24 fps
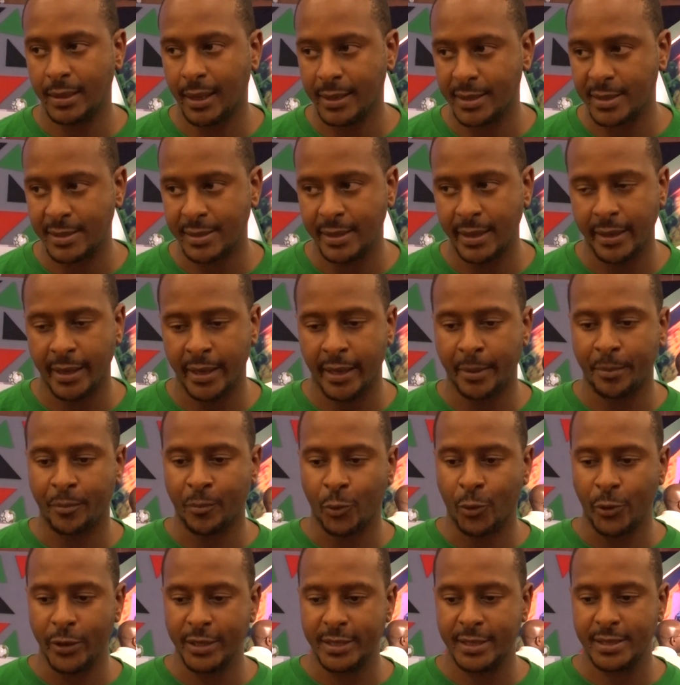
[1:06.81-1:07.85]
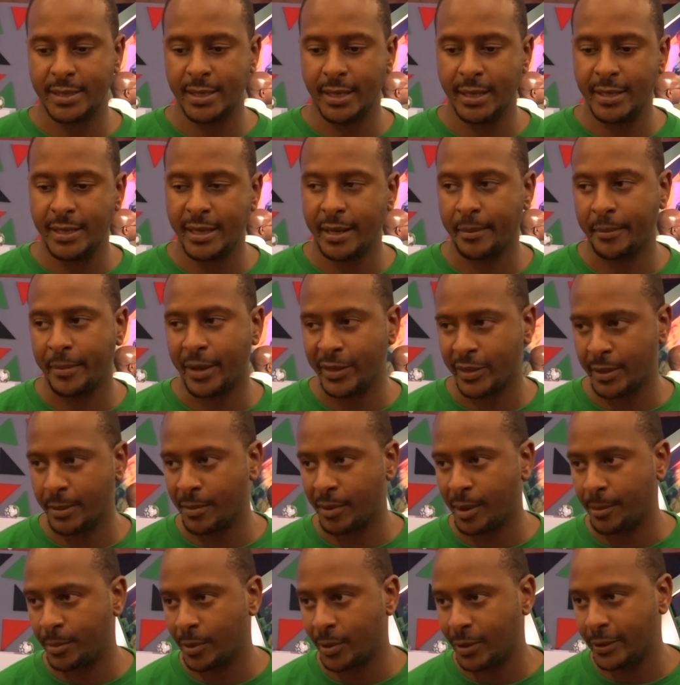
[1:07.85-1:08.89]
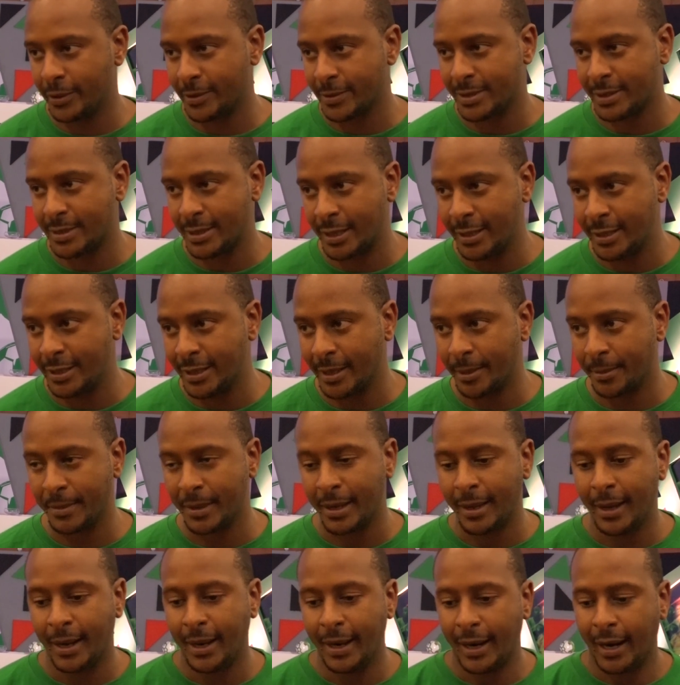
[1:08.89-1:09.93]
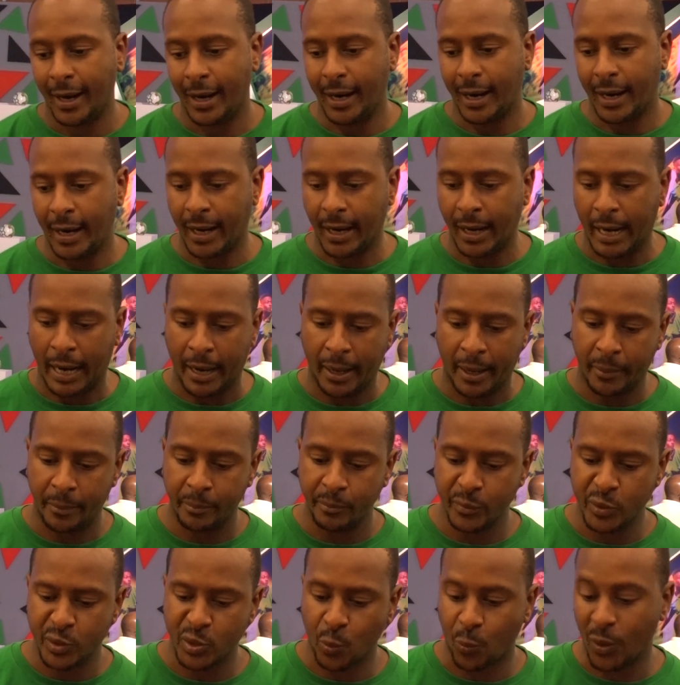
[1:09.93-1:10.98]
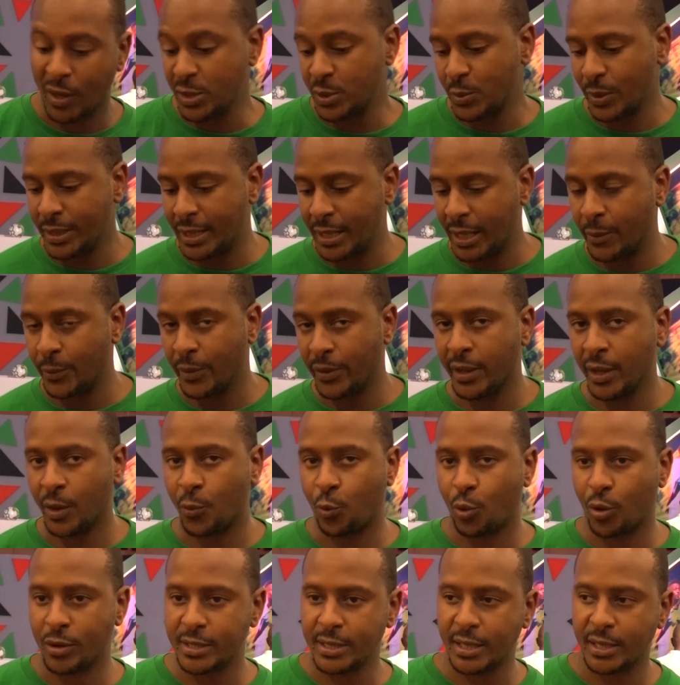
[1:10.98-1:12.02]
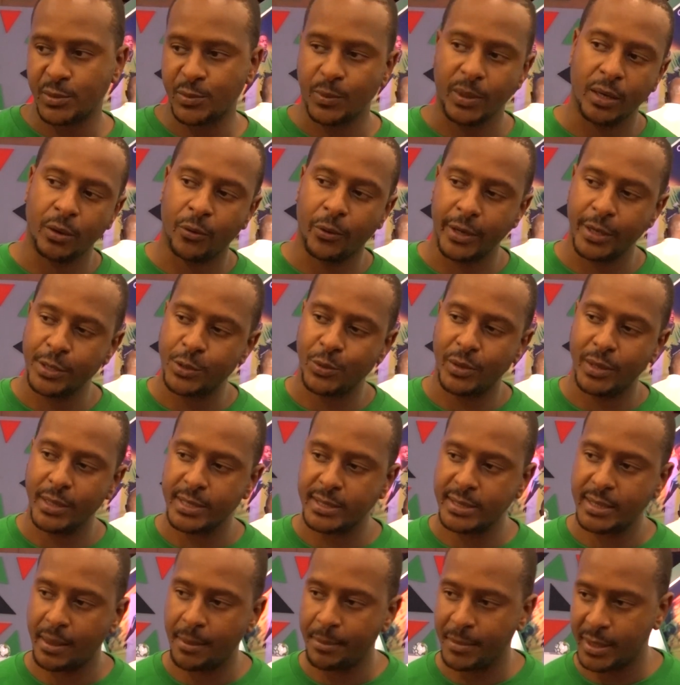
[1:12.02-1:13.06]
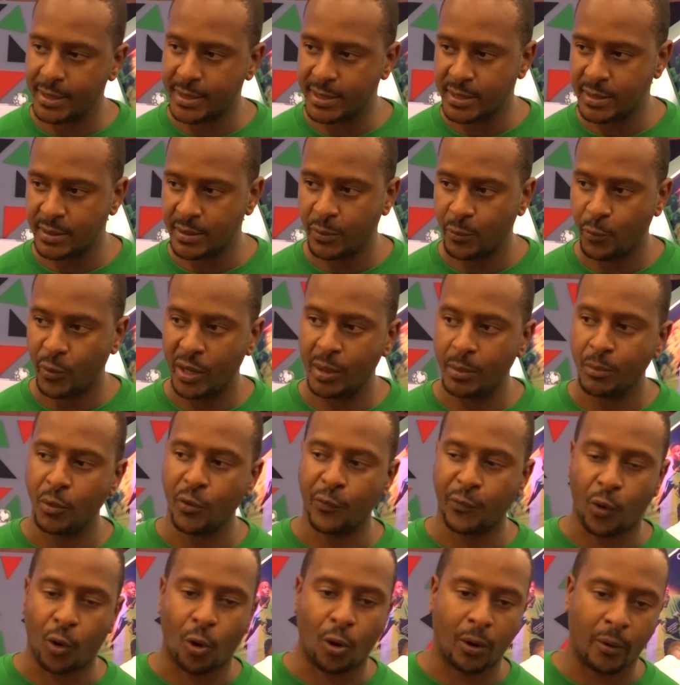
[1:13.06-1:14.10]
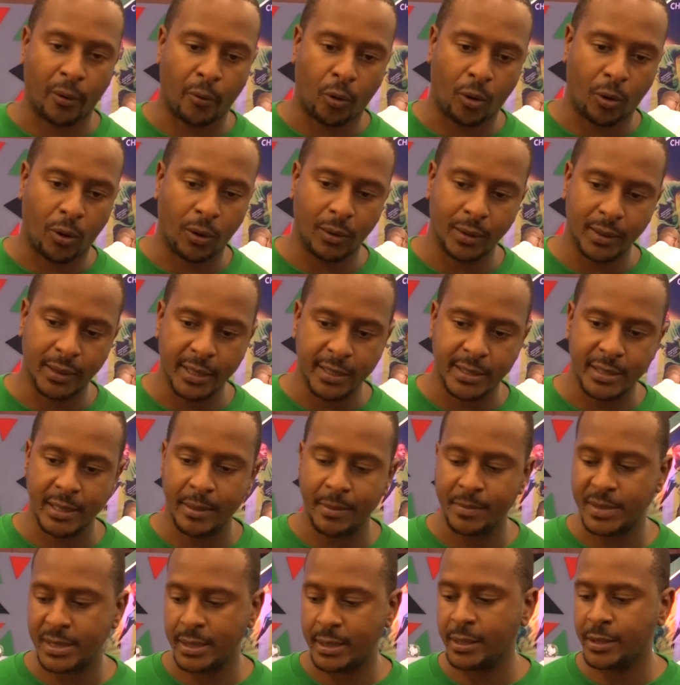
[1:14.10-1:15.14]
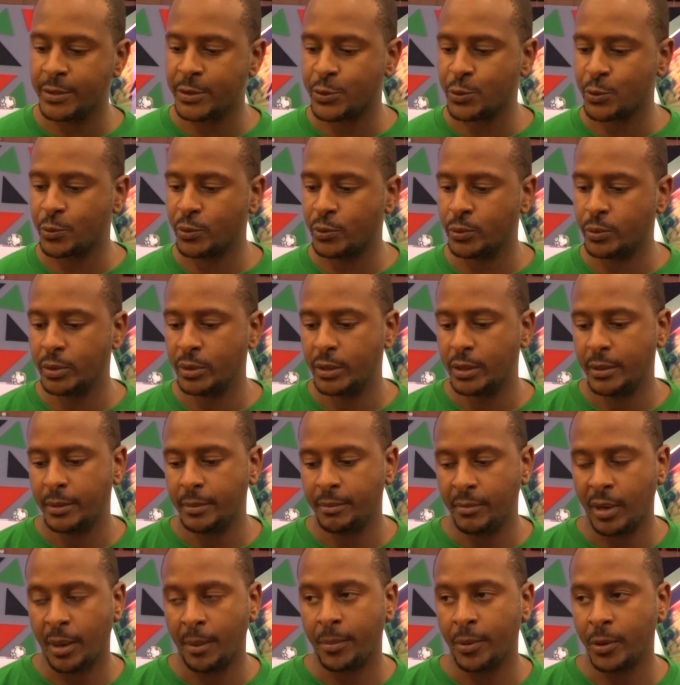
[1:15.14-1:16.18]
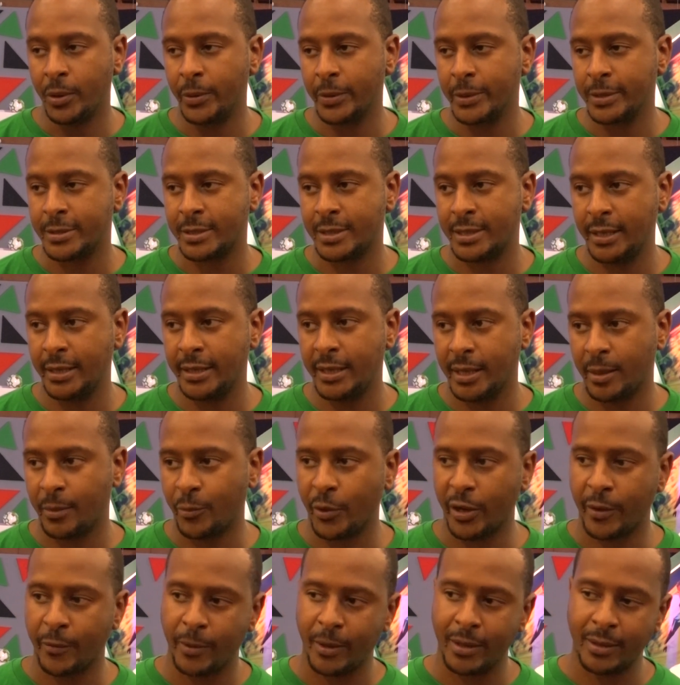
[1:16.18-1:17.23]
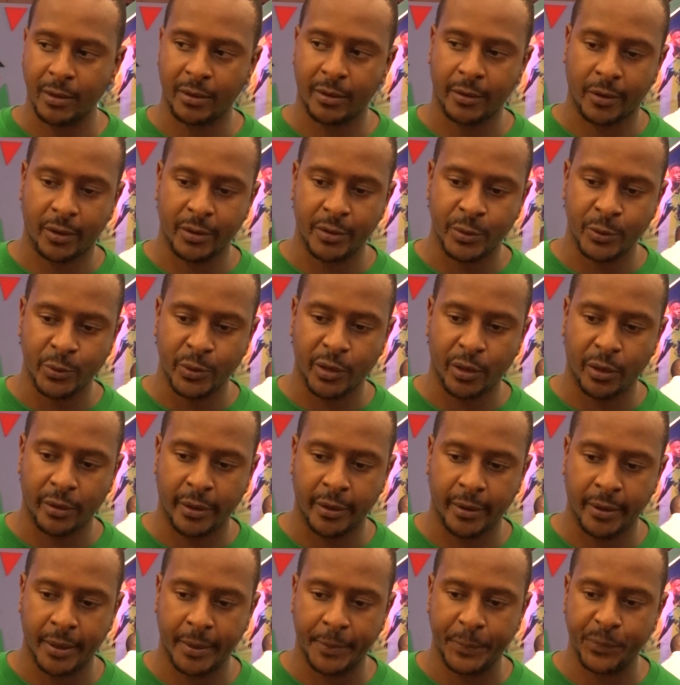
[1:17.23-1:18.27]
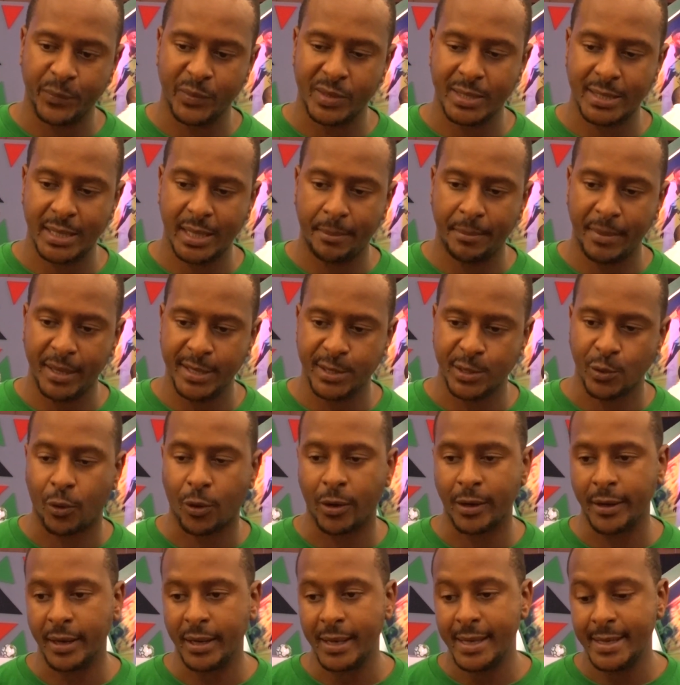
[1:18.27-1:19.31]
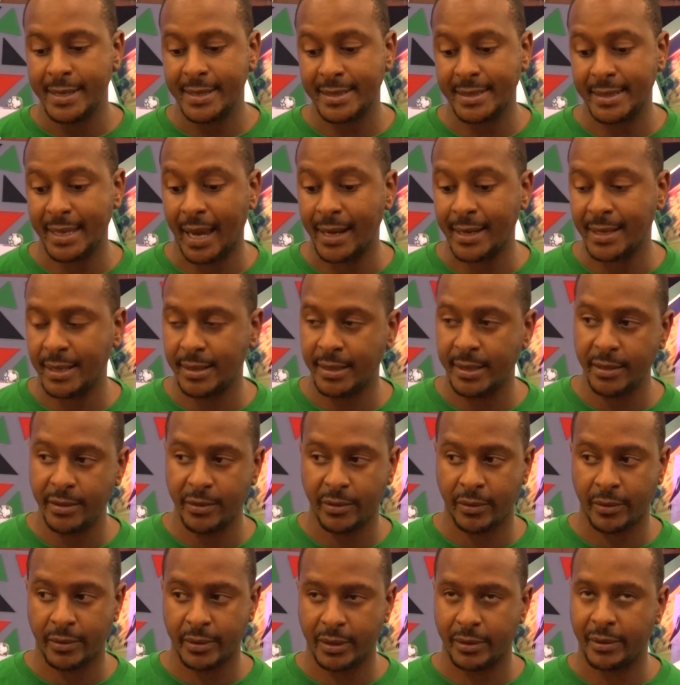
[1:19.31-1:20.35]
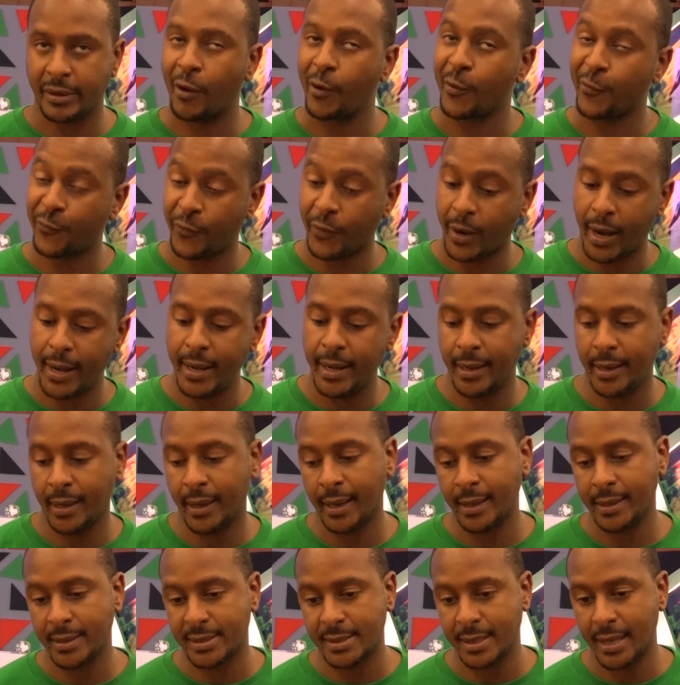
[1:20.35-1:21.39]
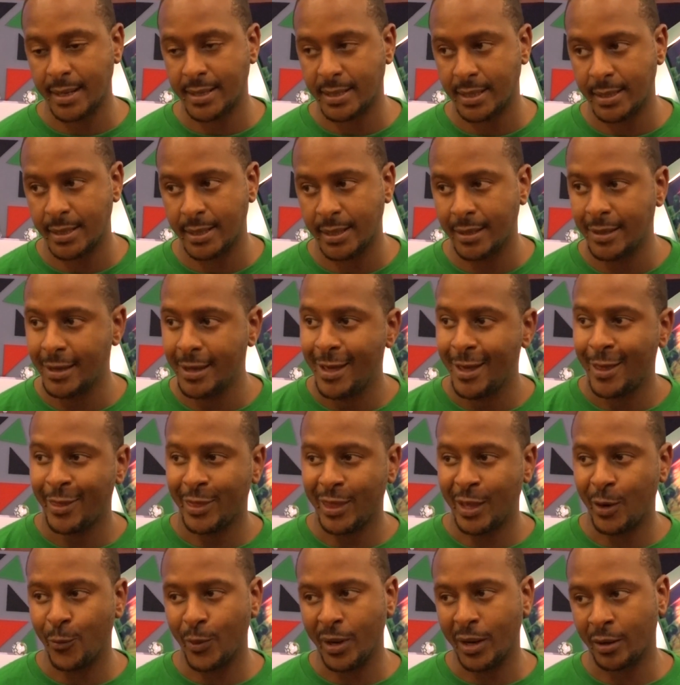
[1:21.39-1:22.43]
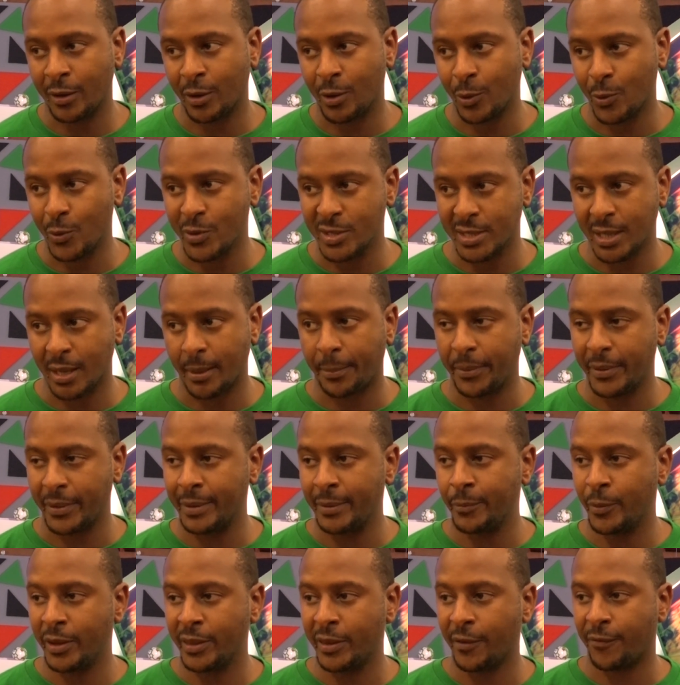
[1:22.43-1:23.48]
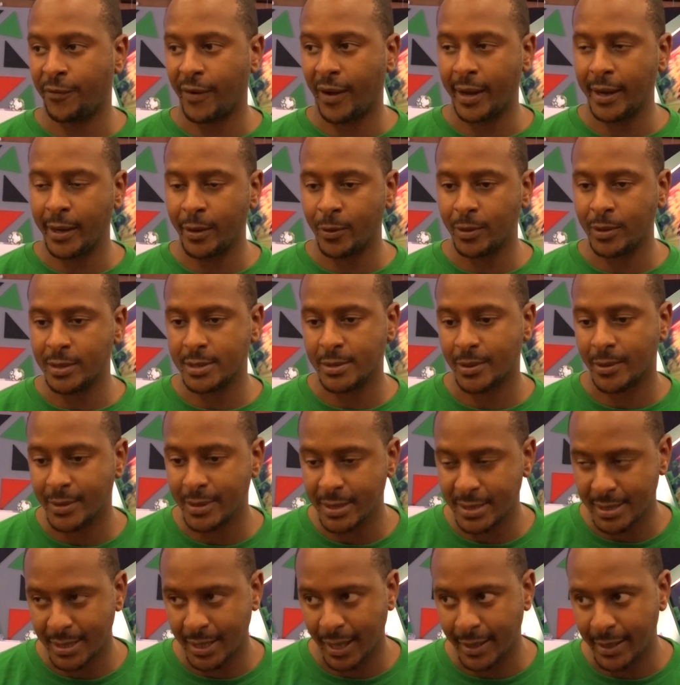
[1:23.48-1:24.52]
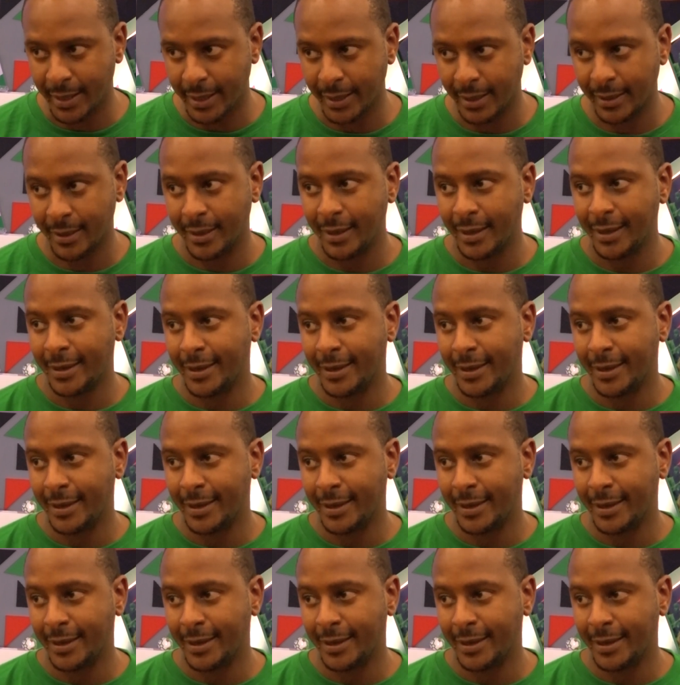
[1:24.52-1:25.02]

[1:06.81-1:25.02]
That's the Moi Stadium and the Mamboleo Stadium. So once we're done with the quarters, we'll go into the semis. We'll move all the teams into Mamboleo Stadium, where we'll do the semis on Friday and Saturday, then we'll close up with the finals on Sunday.